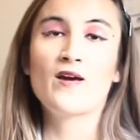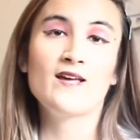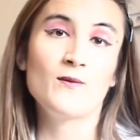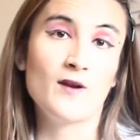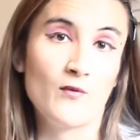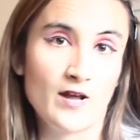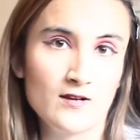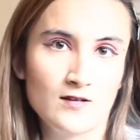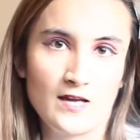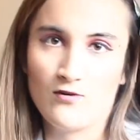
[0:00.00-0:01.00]
Am I right?
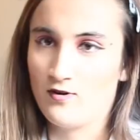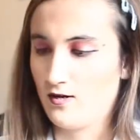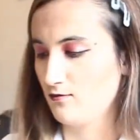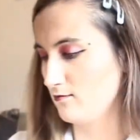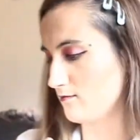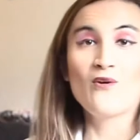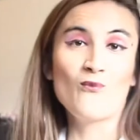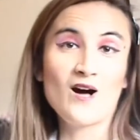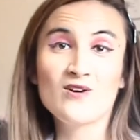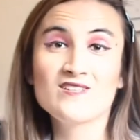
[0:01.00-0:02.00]
I don't know.
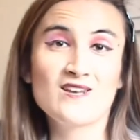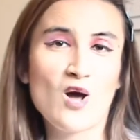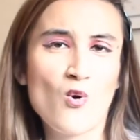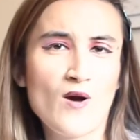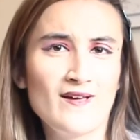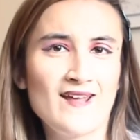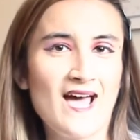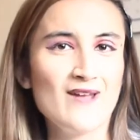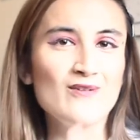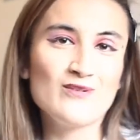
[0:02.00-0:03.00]
Well, you know what? I
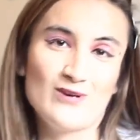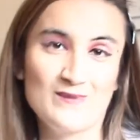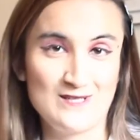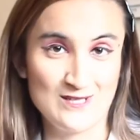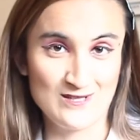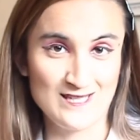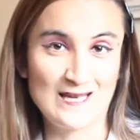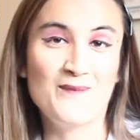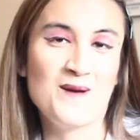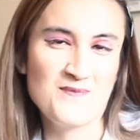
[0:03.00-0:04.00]
don't normally do this
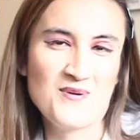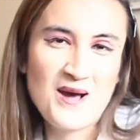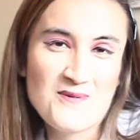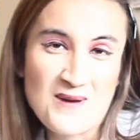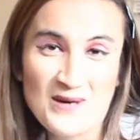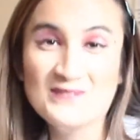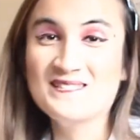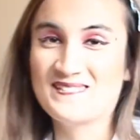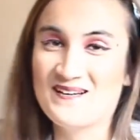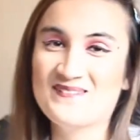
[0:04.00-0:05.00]
on my brow
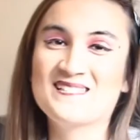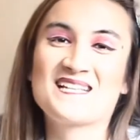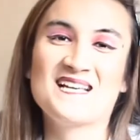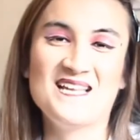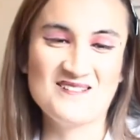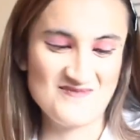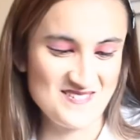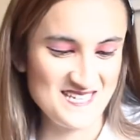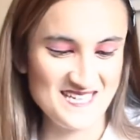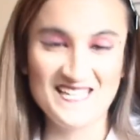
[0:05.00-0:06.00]
bone, so it's gonna be